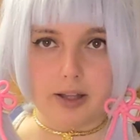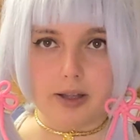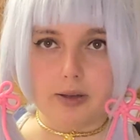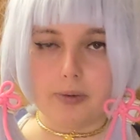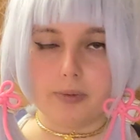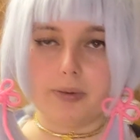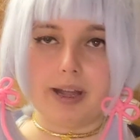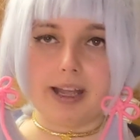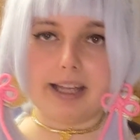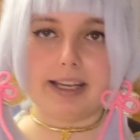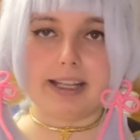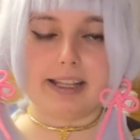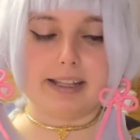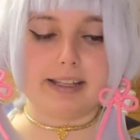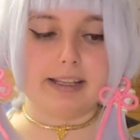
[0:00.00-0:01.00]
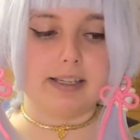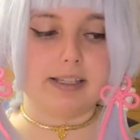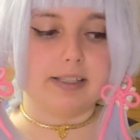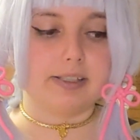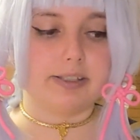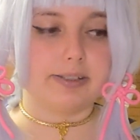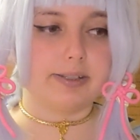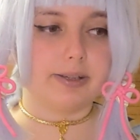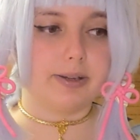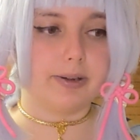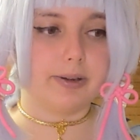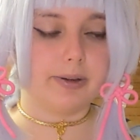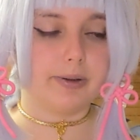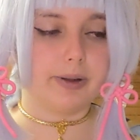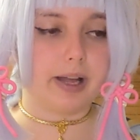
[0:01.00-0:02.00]
Alrighty.
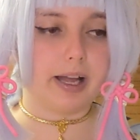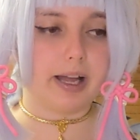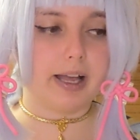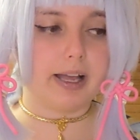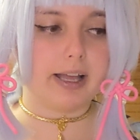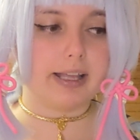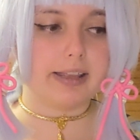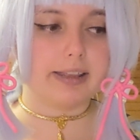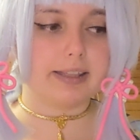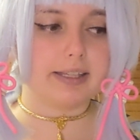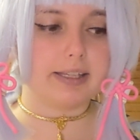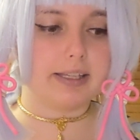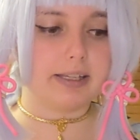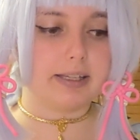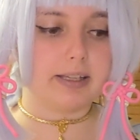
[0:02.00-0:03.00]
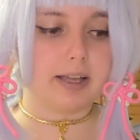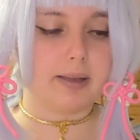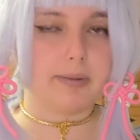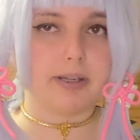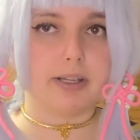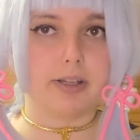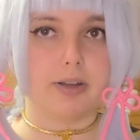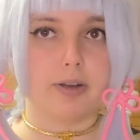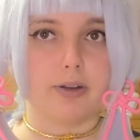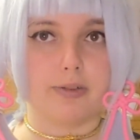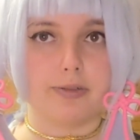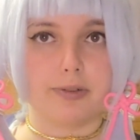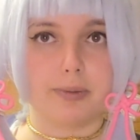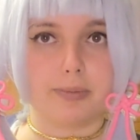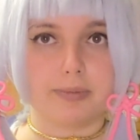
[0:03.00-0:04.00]
So I think I'm gonna
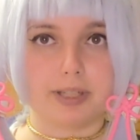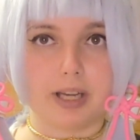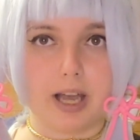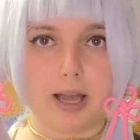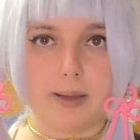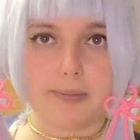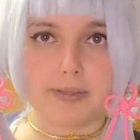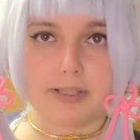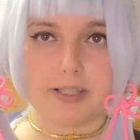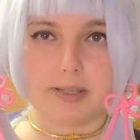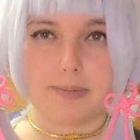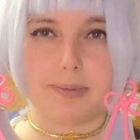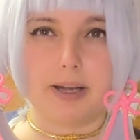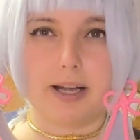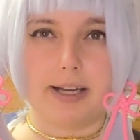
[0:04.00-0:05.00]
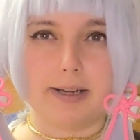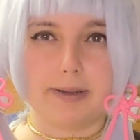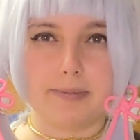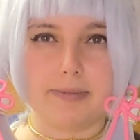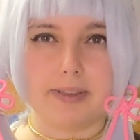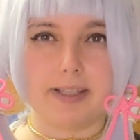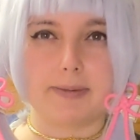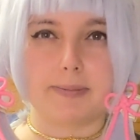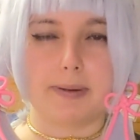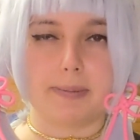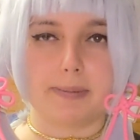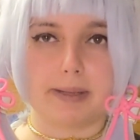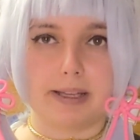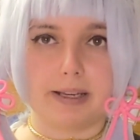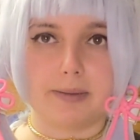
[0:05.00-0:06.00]
go from top to bottom. That's
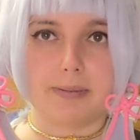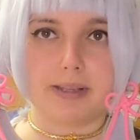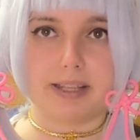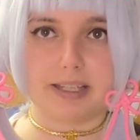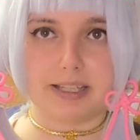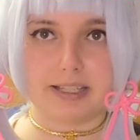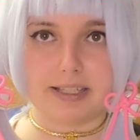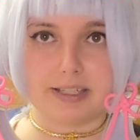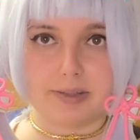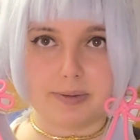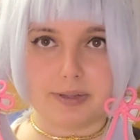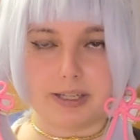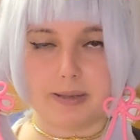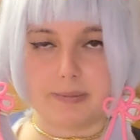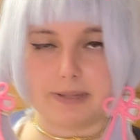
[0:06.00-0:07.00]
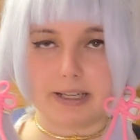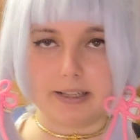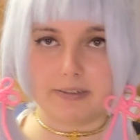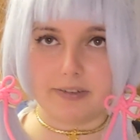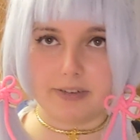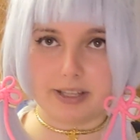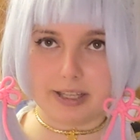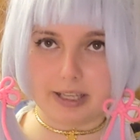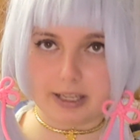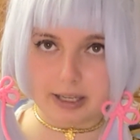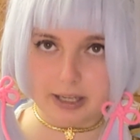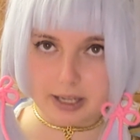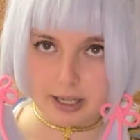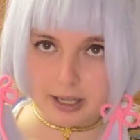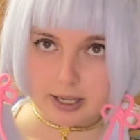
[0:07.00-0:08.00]
probably gonna be the easiest way to keep track of
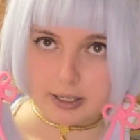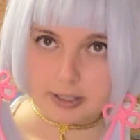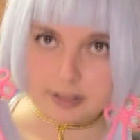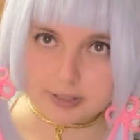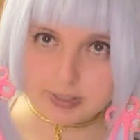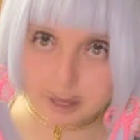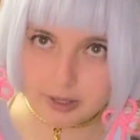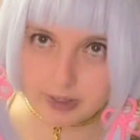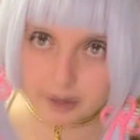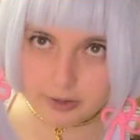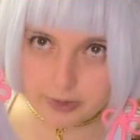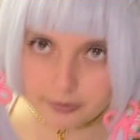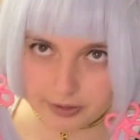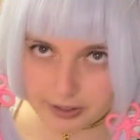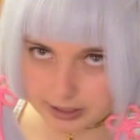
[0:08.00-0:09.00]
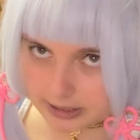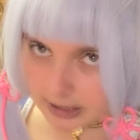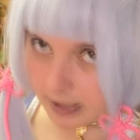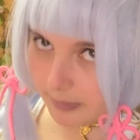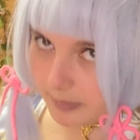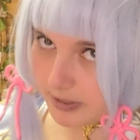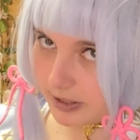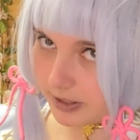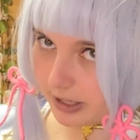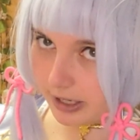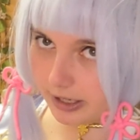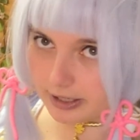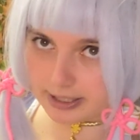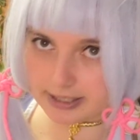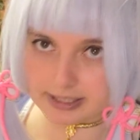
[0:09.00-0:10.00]
everything. So very top is her
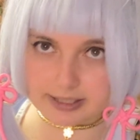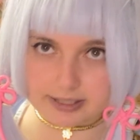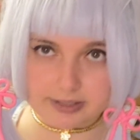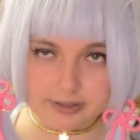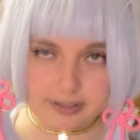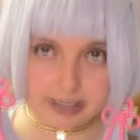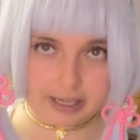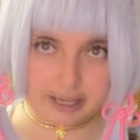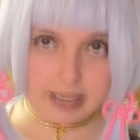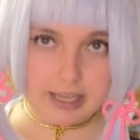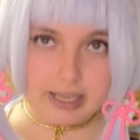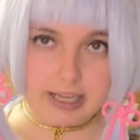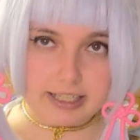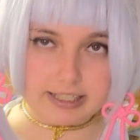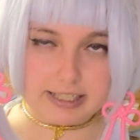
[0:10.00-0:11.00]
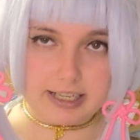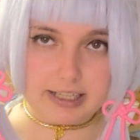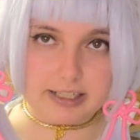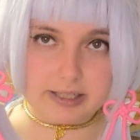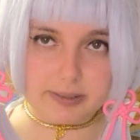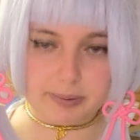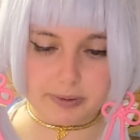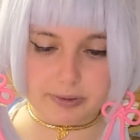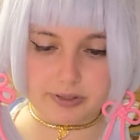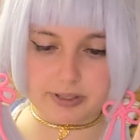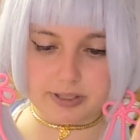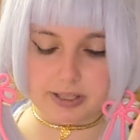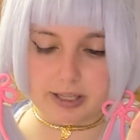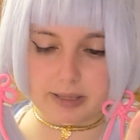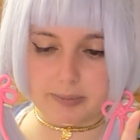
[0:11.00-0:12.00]
hair accessory. It's kind of
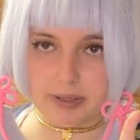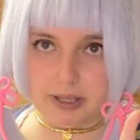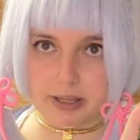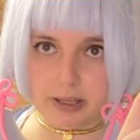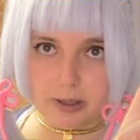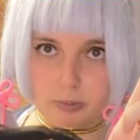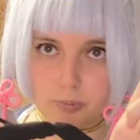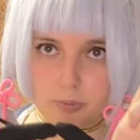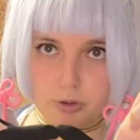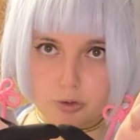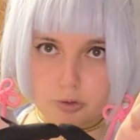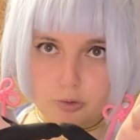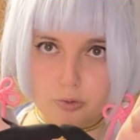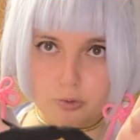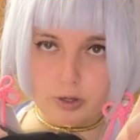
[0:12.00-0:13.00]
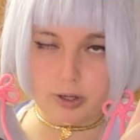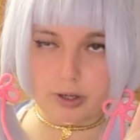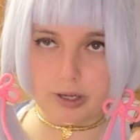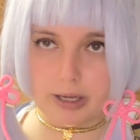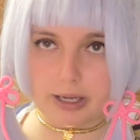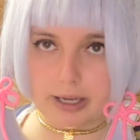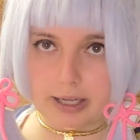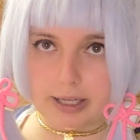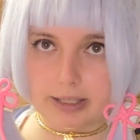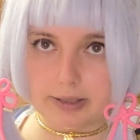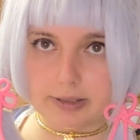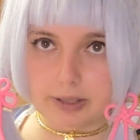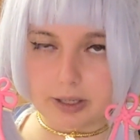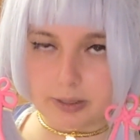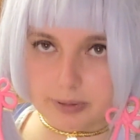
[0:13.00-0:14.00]
supposed to like be like boo,
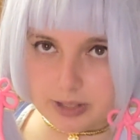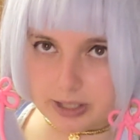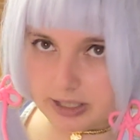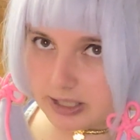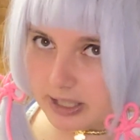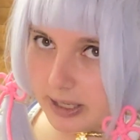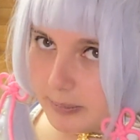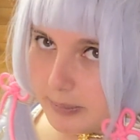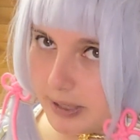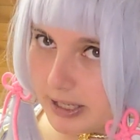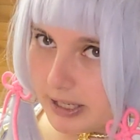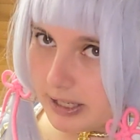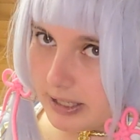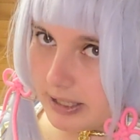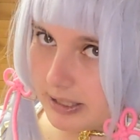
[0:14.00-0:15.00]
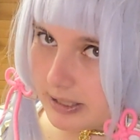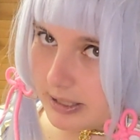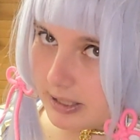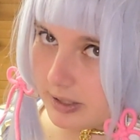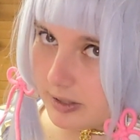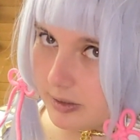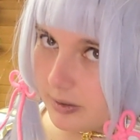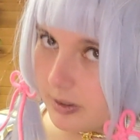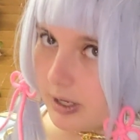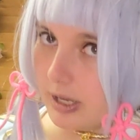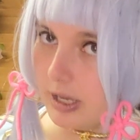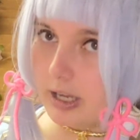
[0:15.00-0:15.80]
and we tried to like pin it into